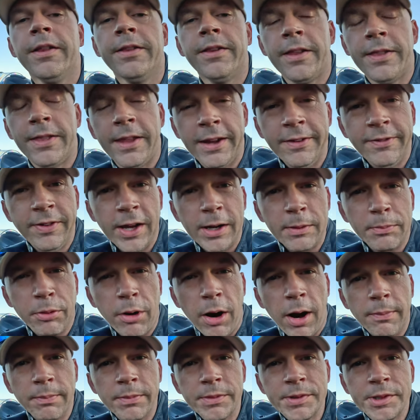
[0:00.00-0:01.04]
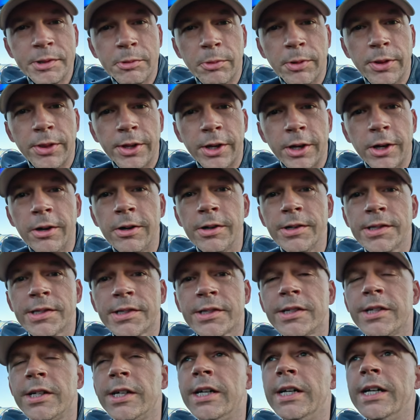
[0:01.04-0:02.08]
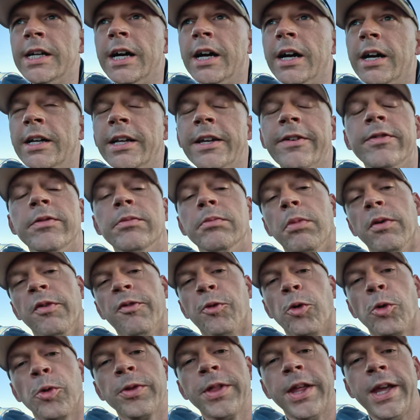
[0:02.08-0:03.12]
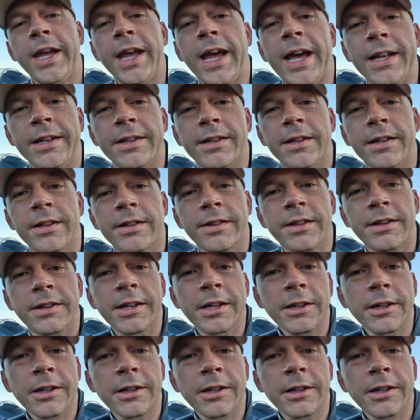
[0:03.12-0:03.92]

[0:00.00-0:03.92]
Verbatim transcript: that they've had problems with theirs, even before they had the